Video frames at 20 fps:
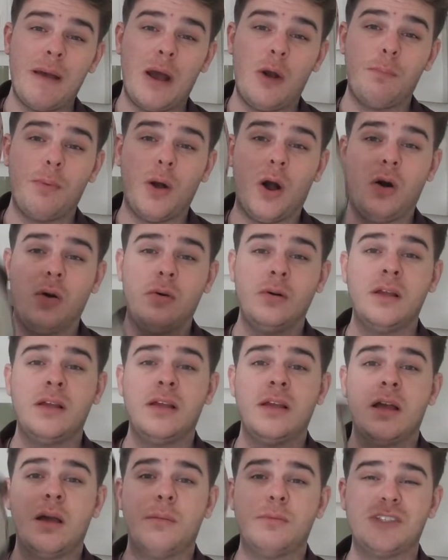metal bowl,
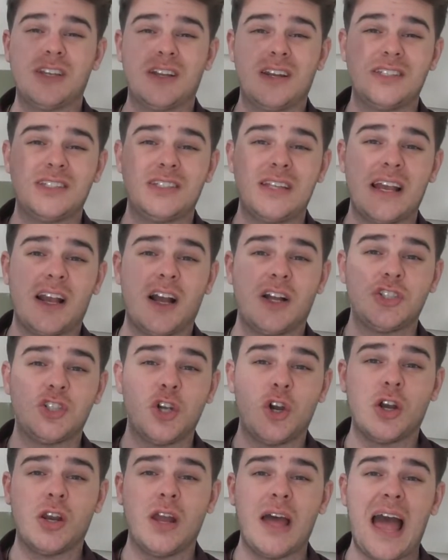which is going to stick our
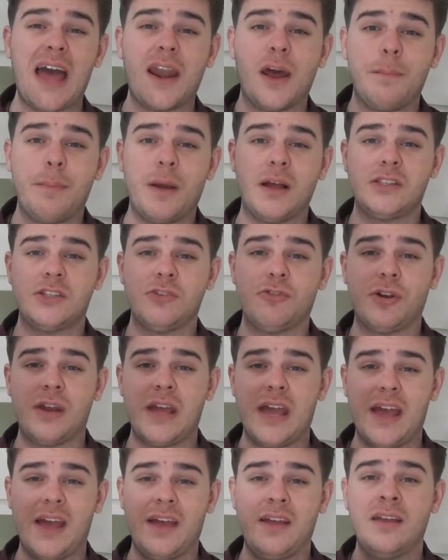chocolate and our butter on
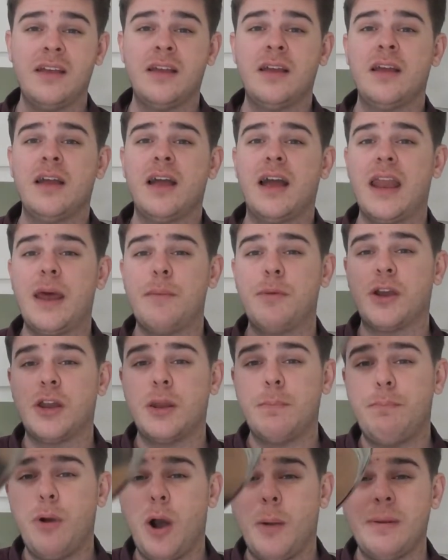here, and then we're
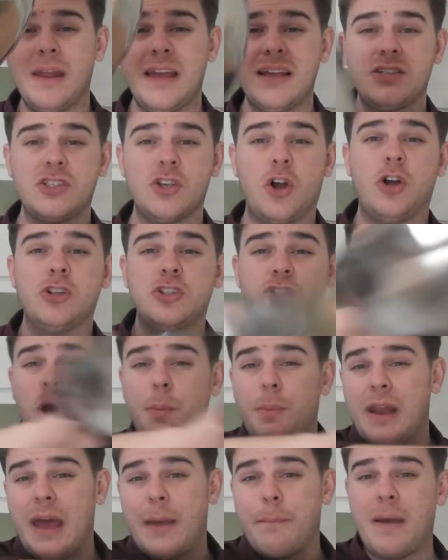going to pop this on
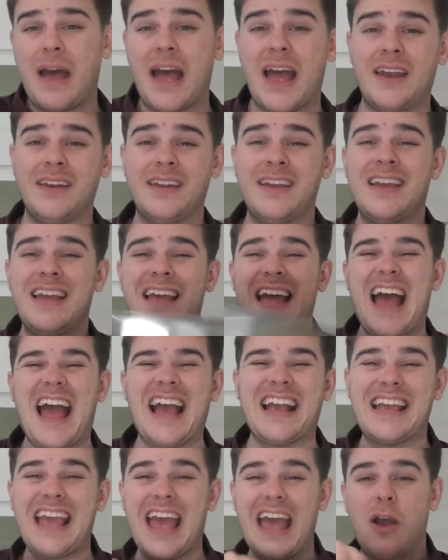top of that pan
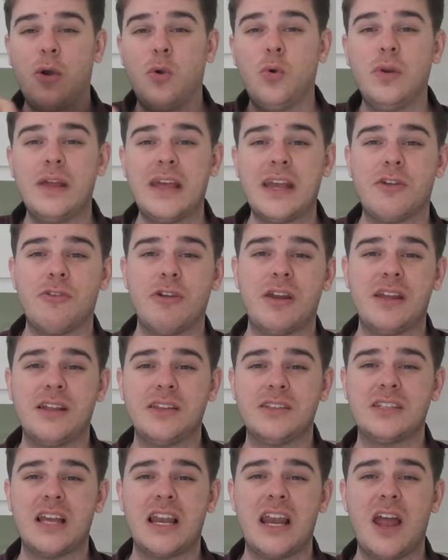and get all the
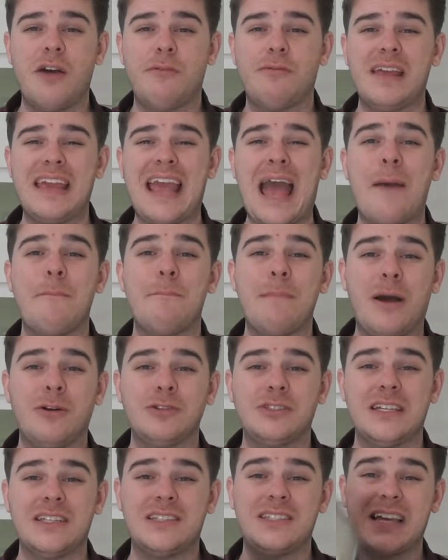ingredients lovely and
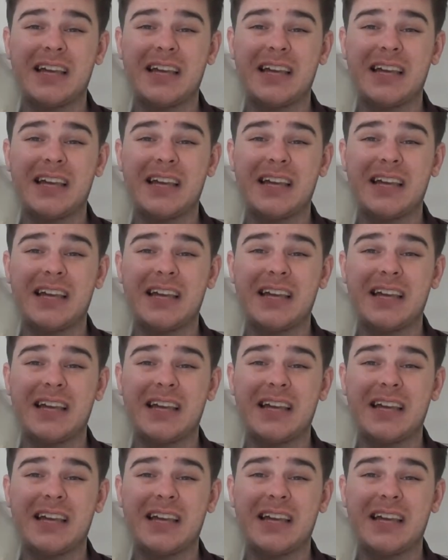melted